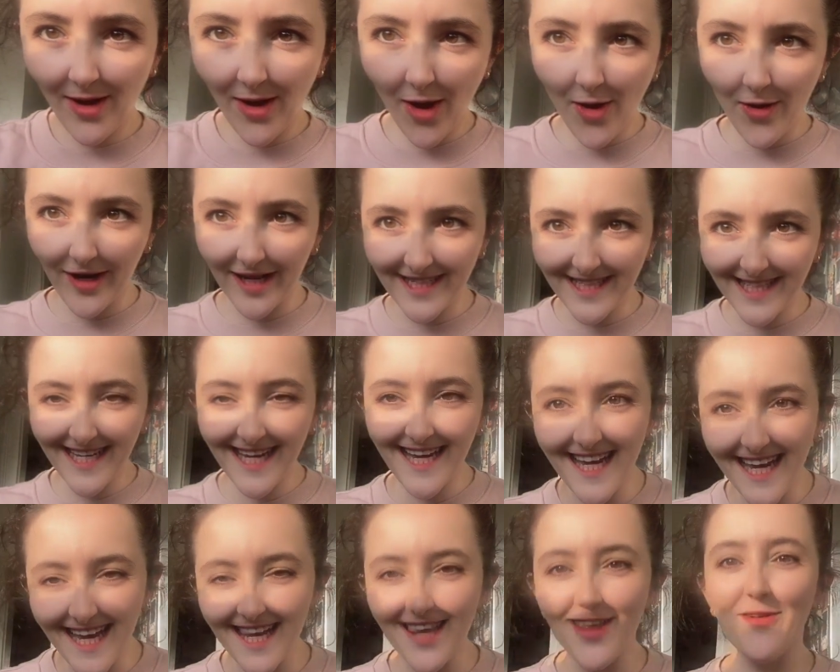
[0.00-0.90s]
Alright,
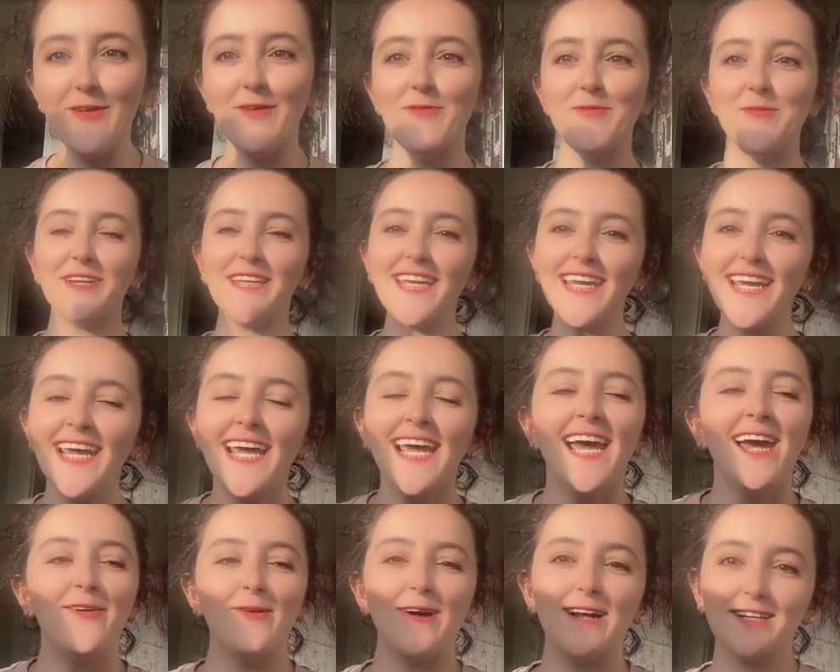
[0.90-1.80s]
hello everybody,
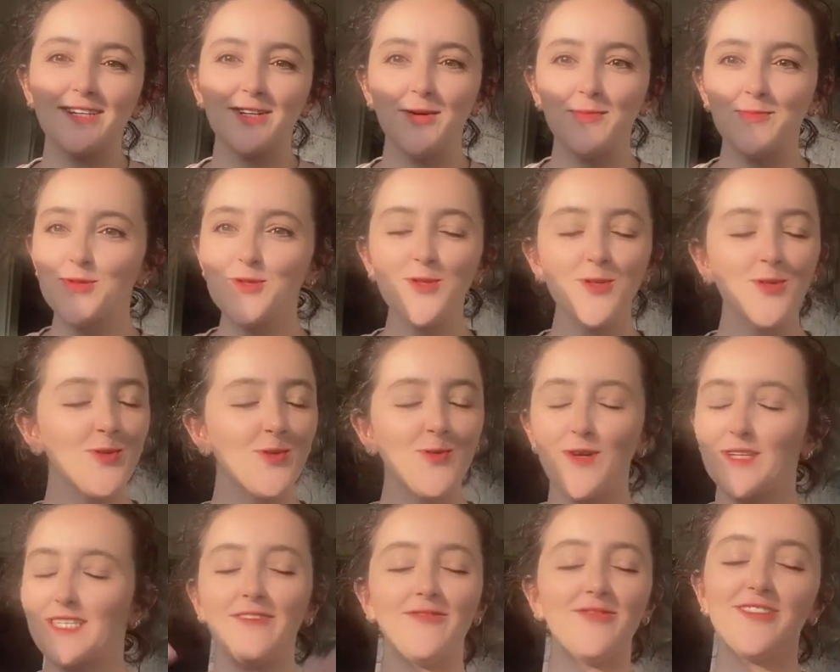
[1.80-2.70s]
welcome to
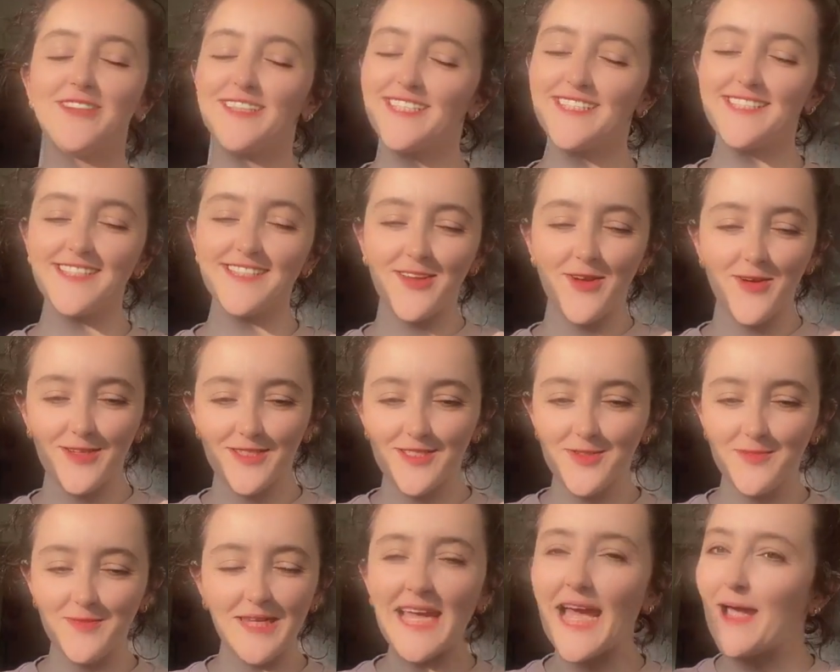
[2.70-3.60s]
whatever this is going
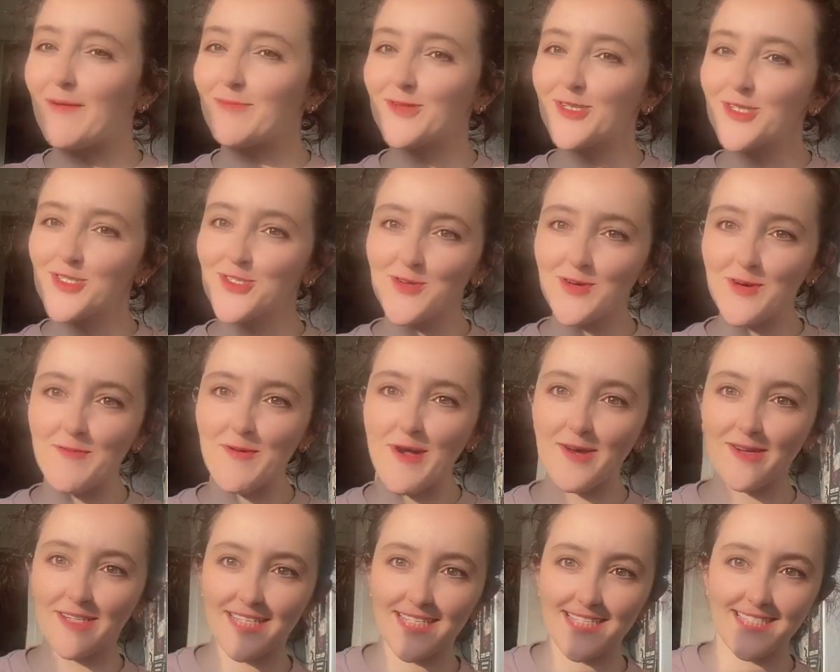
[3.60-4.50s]
to be. I'm not sure
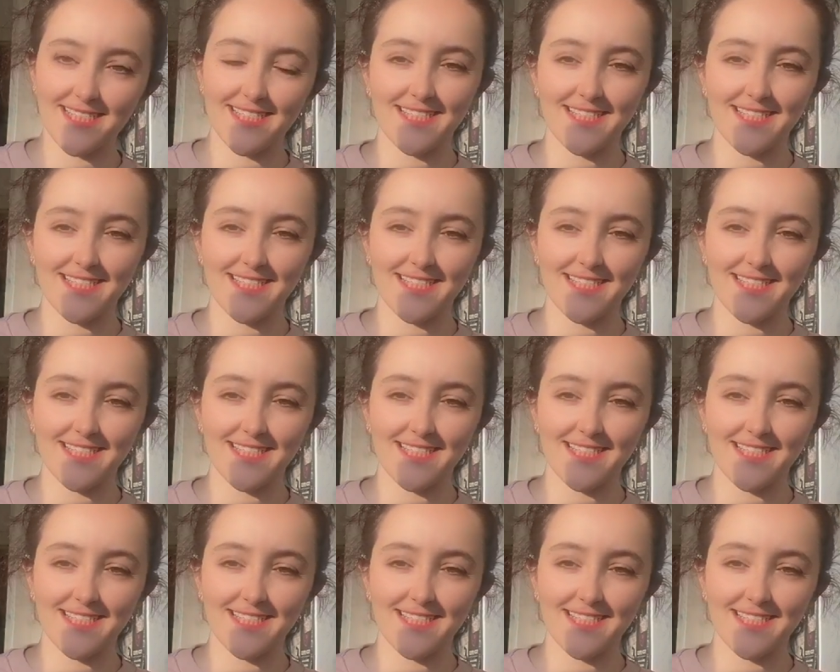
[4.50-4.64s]
about it.